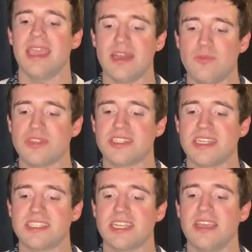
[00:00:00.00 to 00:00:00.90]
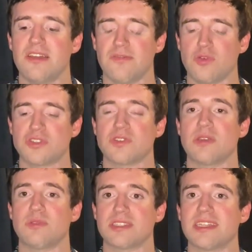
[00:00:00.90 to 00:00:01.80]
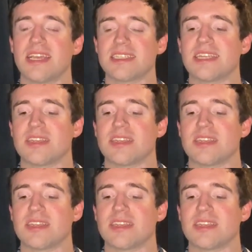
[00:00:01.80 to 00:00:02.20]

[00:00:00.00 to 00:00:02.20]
Hayden Wisniewski, unfortunately, was the next